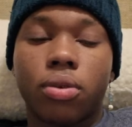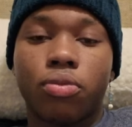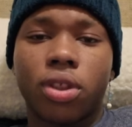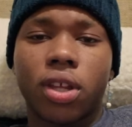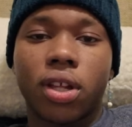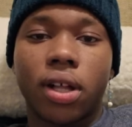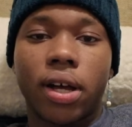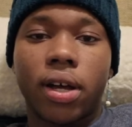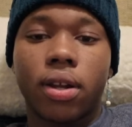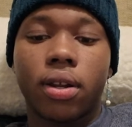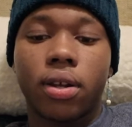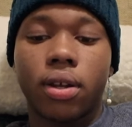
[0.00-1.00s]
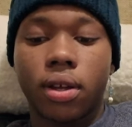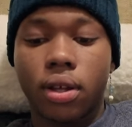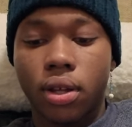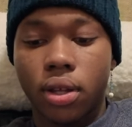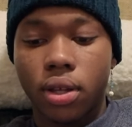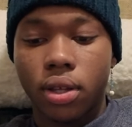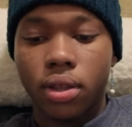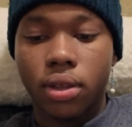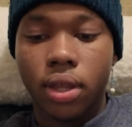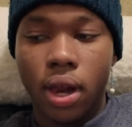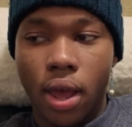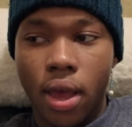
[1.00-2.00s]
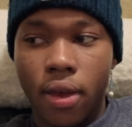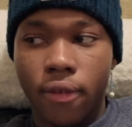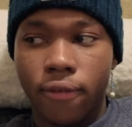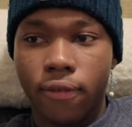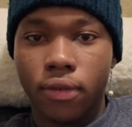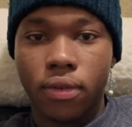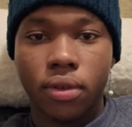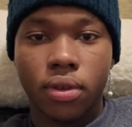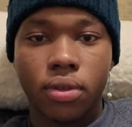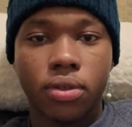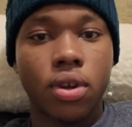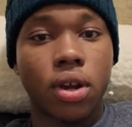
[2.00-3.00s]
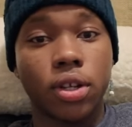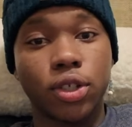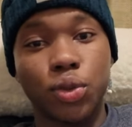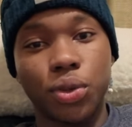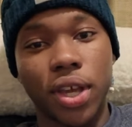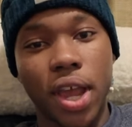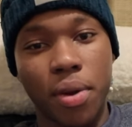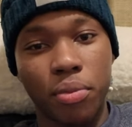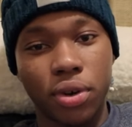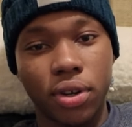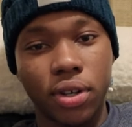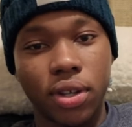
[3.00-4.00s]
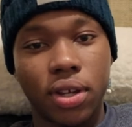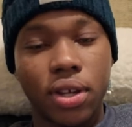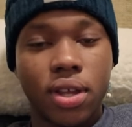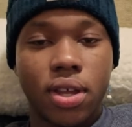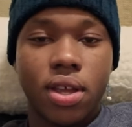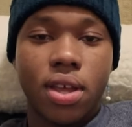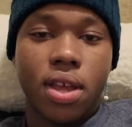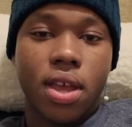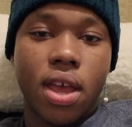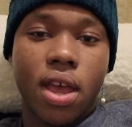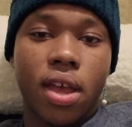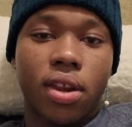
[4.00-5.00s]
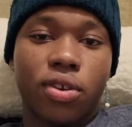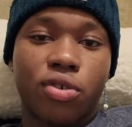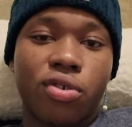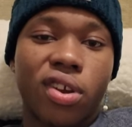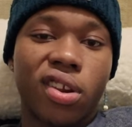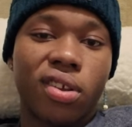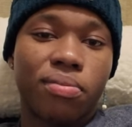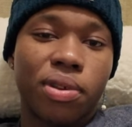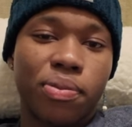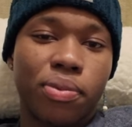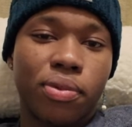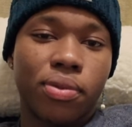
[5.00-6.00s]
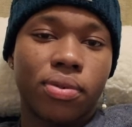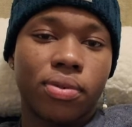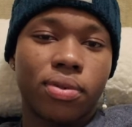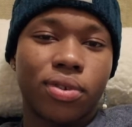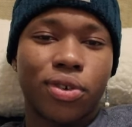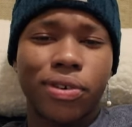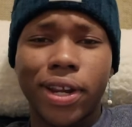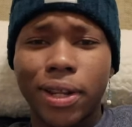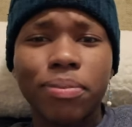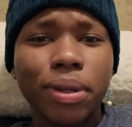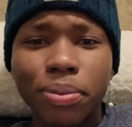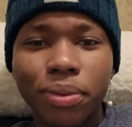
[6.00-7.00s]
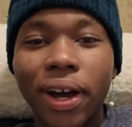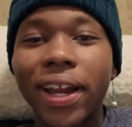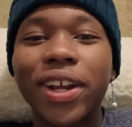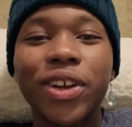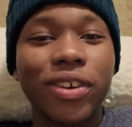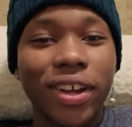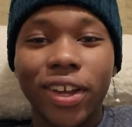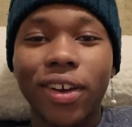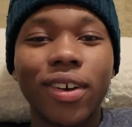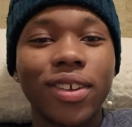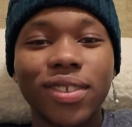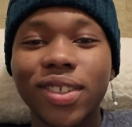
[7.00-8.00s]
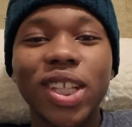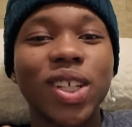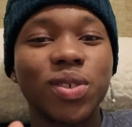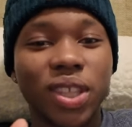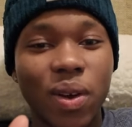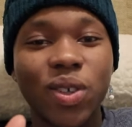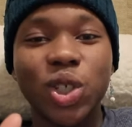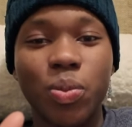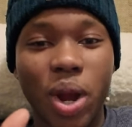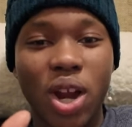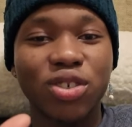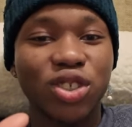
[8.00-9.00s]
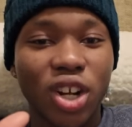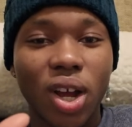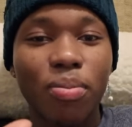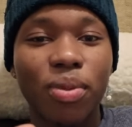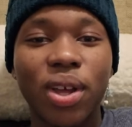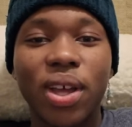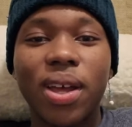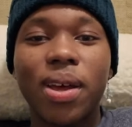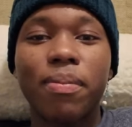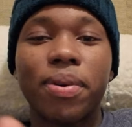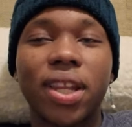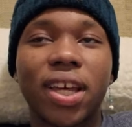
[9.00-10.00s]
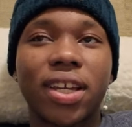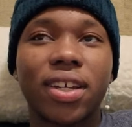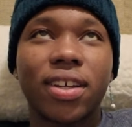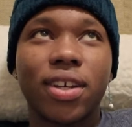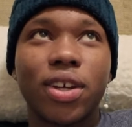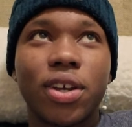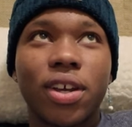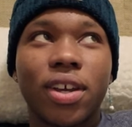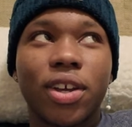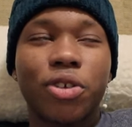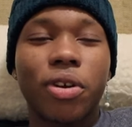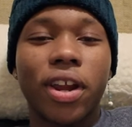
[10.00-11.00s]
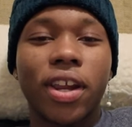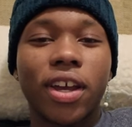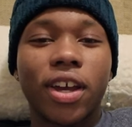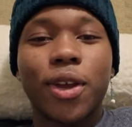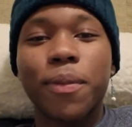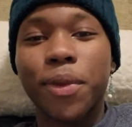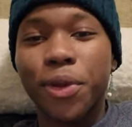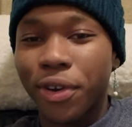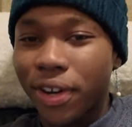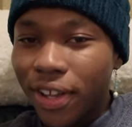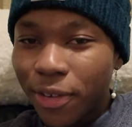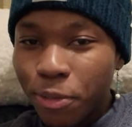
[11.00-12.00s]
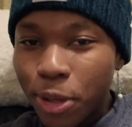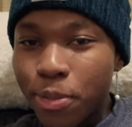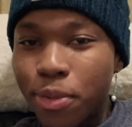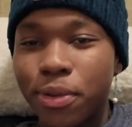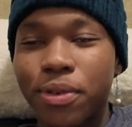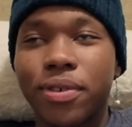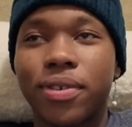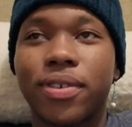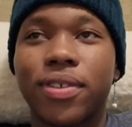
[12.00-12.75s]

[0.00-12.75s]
I'm really glad that I have talking to a camera and creating people. I didn't create y'all. That was your parents' job. But like, creating a community of people